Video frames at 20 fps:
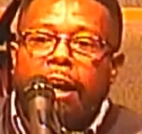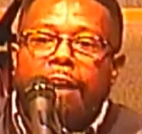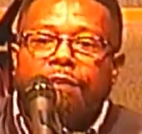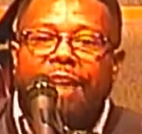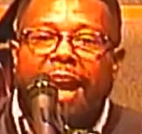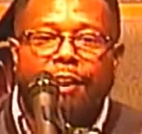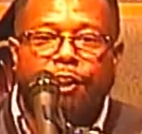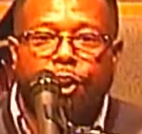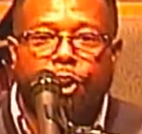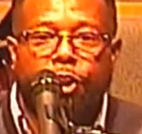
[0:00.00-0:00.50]

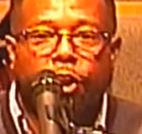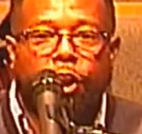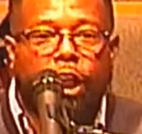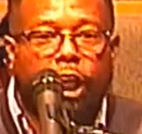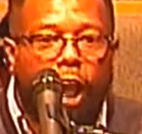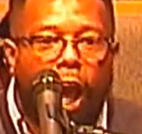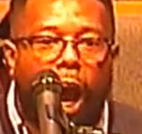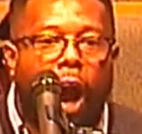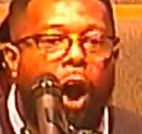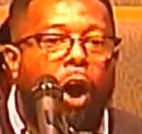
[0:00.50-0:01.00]
that you're
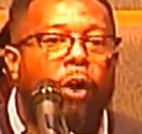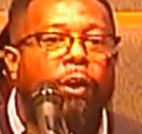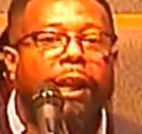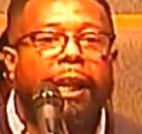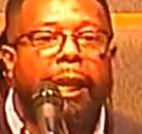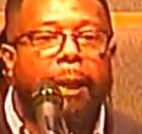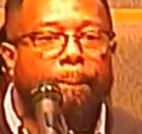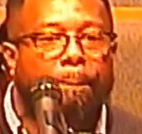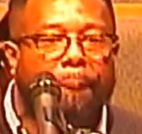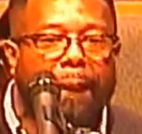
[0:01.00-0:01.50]

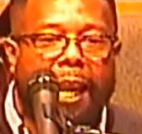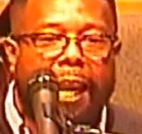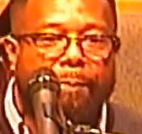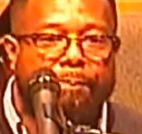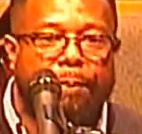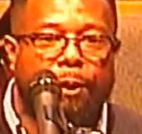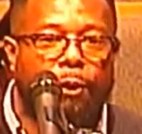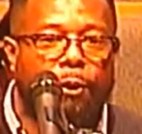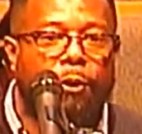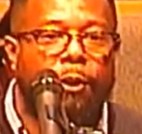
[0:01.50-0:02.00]
calling
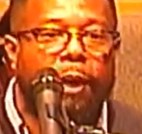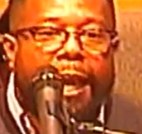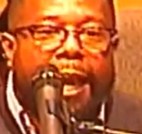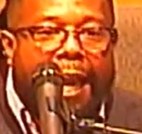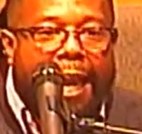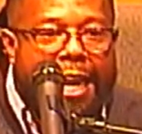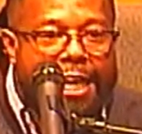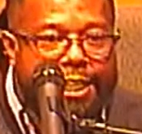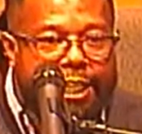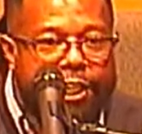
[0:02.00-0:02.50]
people
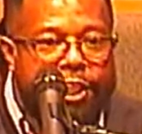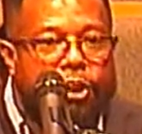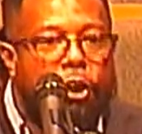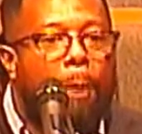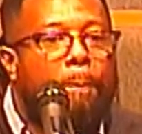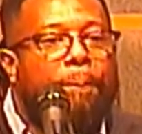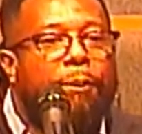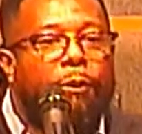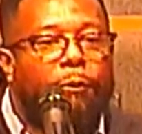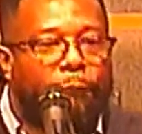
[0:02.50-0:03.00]
into
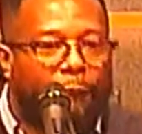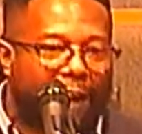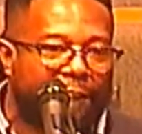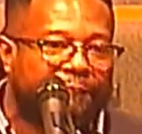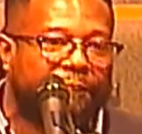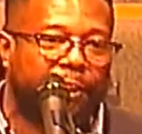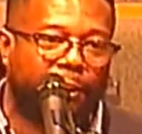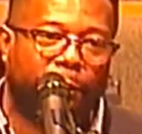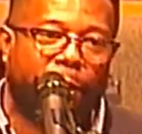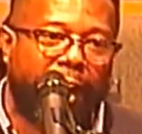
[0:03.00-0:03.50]
your
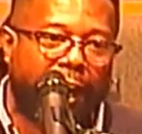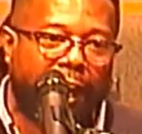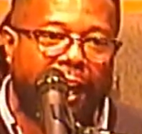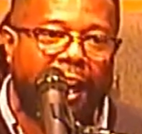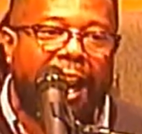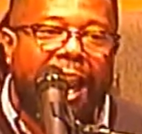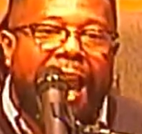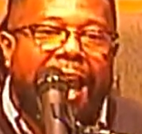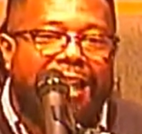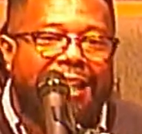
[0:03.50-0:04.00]
periphery
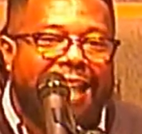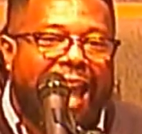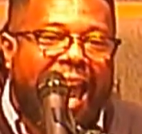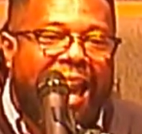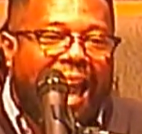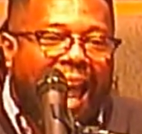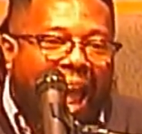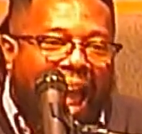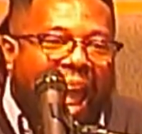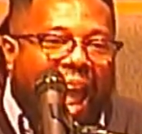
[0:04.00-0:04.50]
that
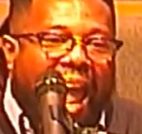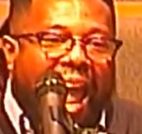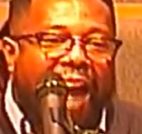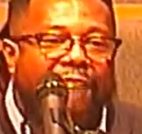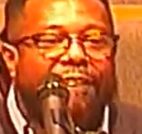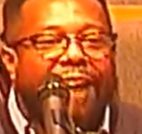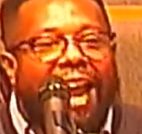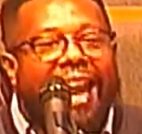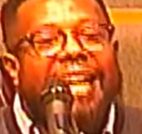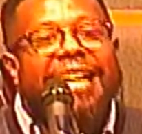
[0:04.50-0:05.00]

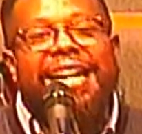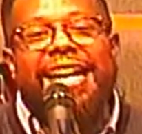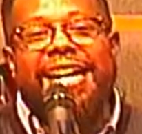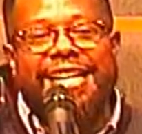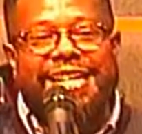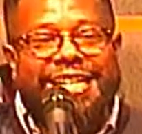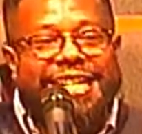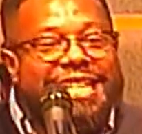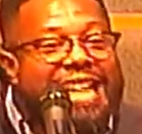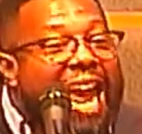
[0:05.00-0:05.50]
have a
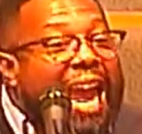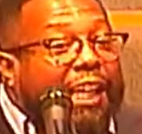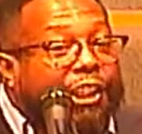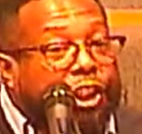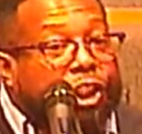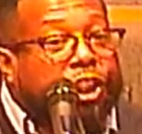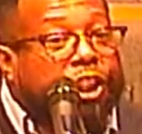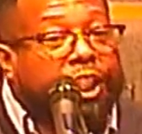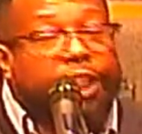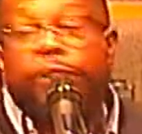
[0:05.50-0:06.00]

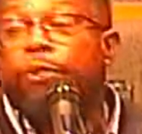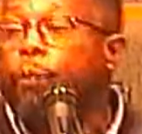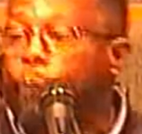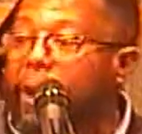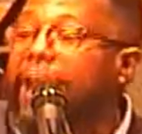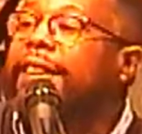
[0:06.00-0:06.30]
connection with